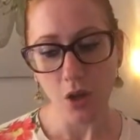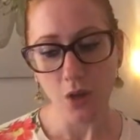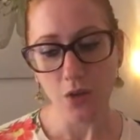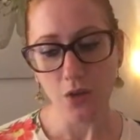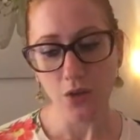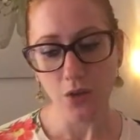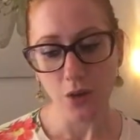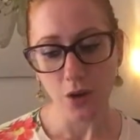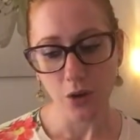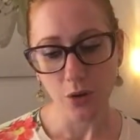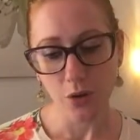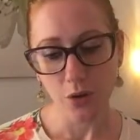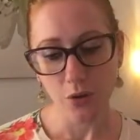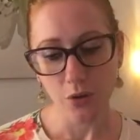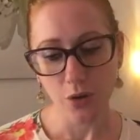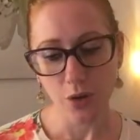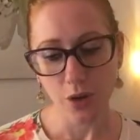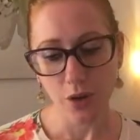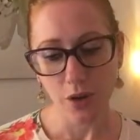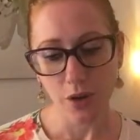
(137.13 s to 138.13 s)

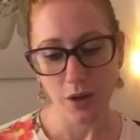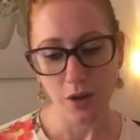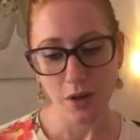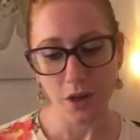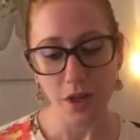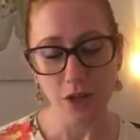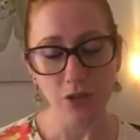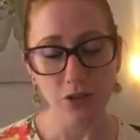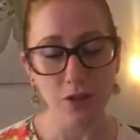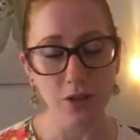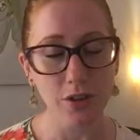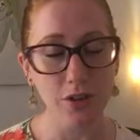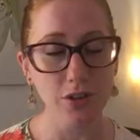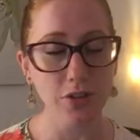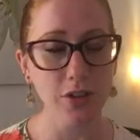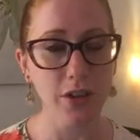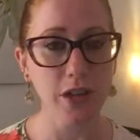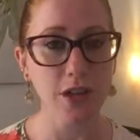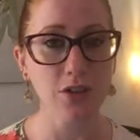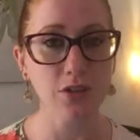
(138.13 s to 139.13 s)
So nature can
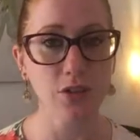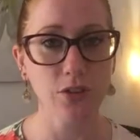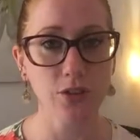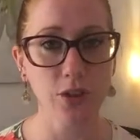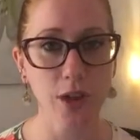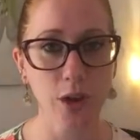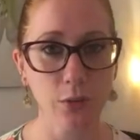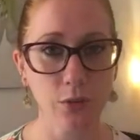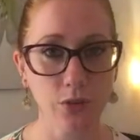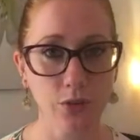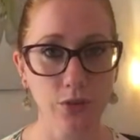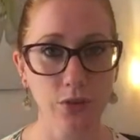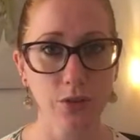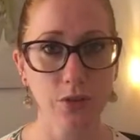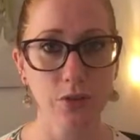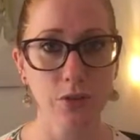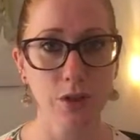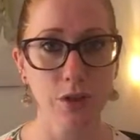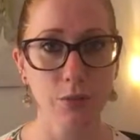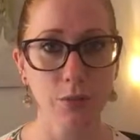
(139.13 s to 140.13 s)
teach us how to
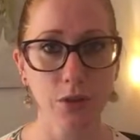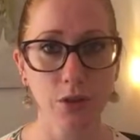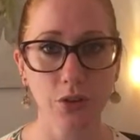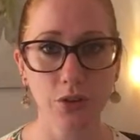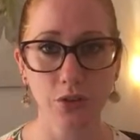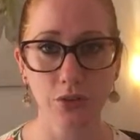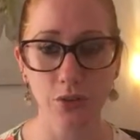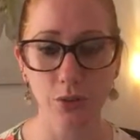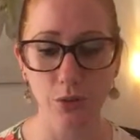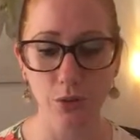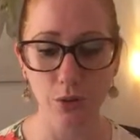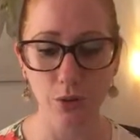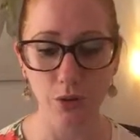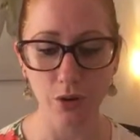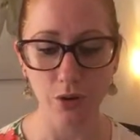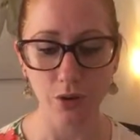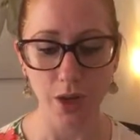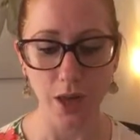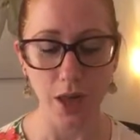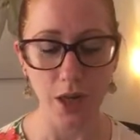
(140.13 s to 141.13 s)
do that, because if you look
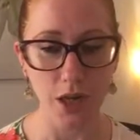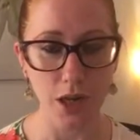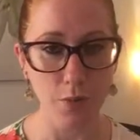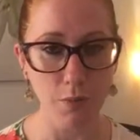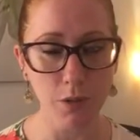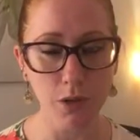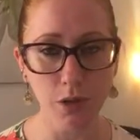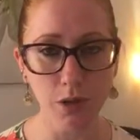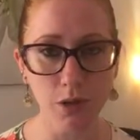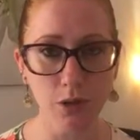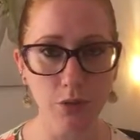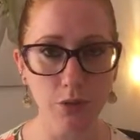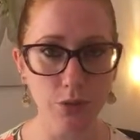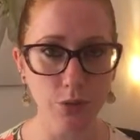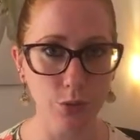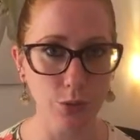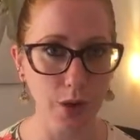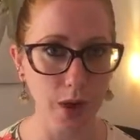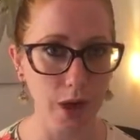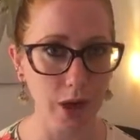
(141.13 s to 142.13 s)
at any
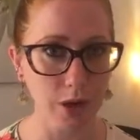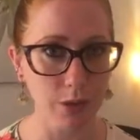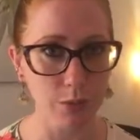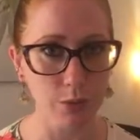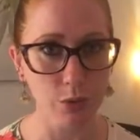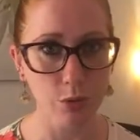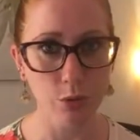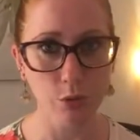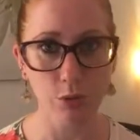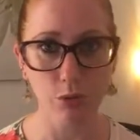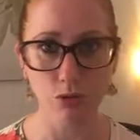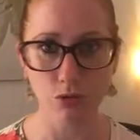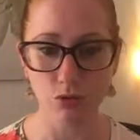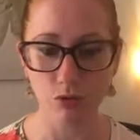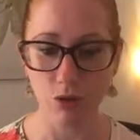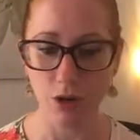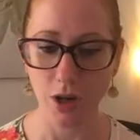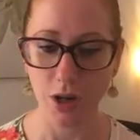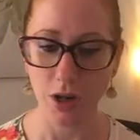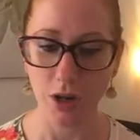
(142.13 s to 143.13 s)
plant or animal or
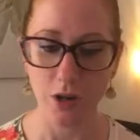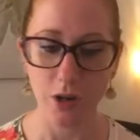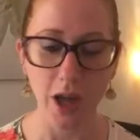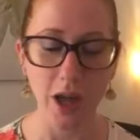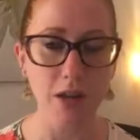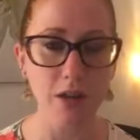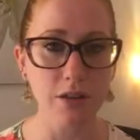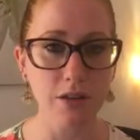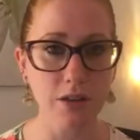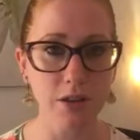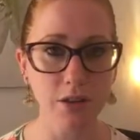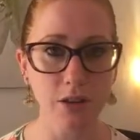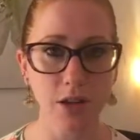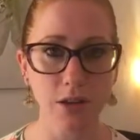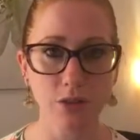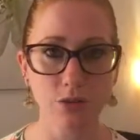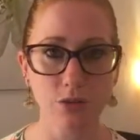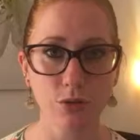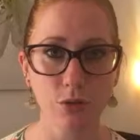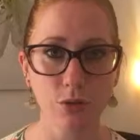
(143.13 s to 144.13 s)
tree, anything
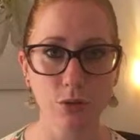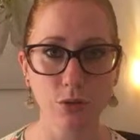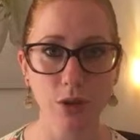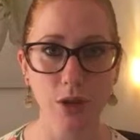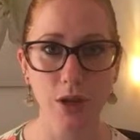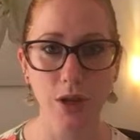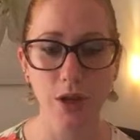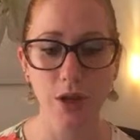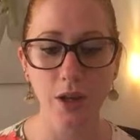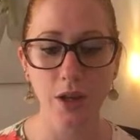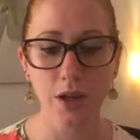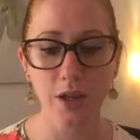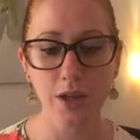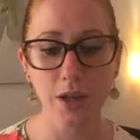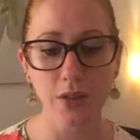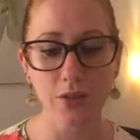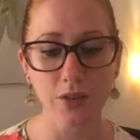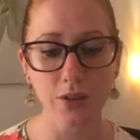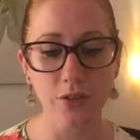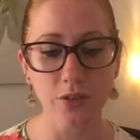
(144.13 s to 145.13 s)
natural,
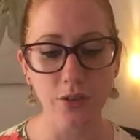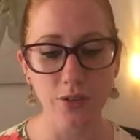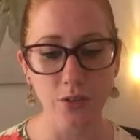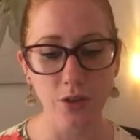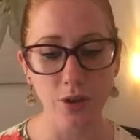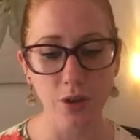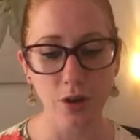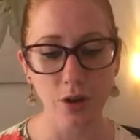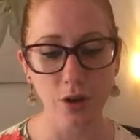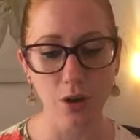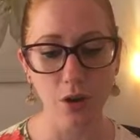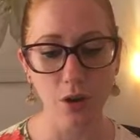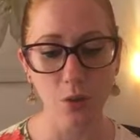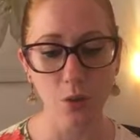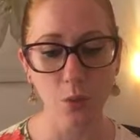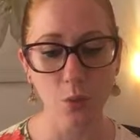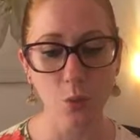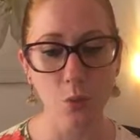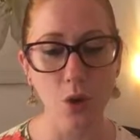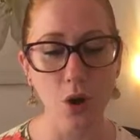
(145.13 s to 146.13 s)
yes, it's
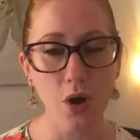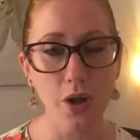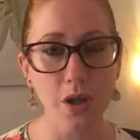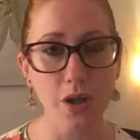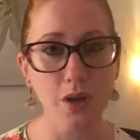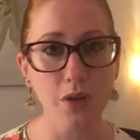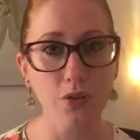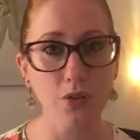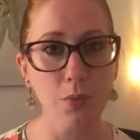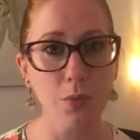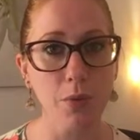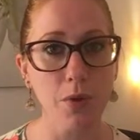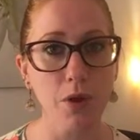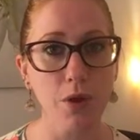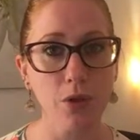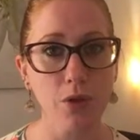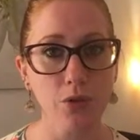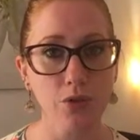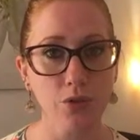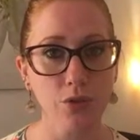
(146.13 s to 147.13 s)
working as a
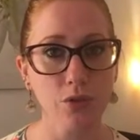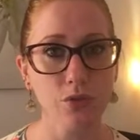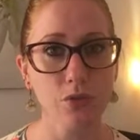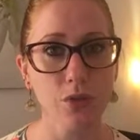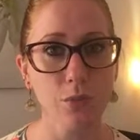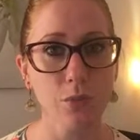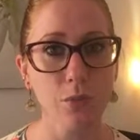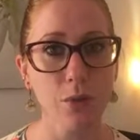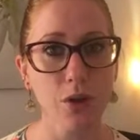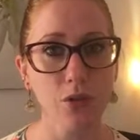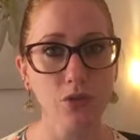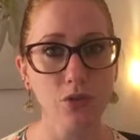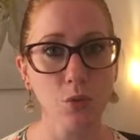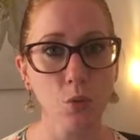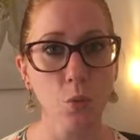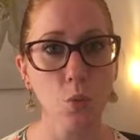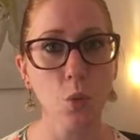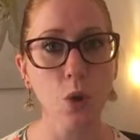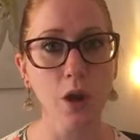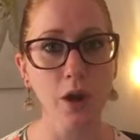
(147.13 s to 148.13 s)
part of a much
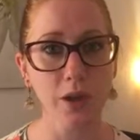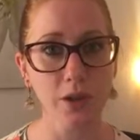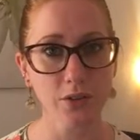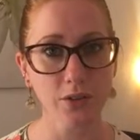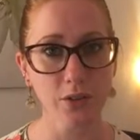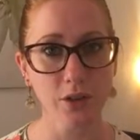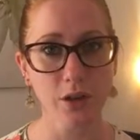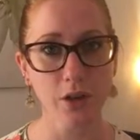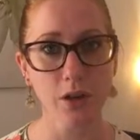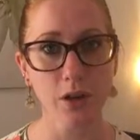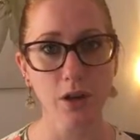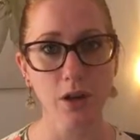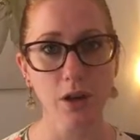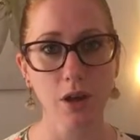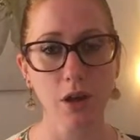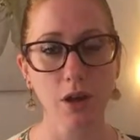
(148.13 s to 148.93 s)
wider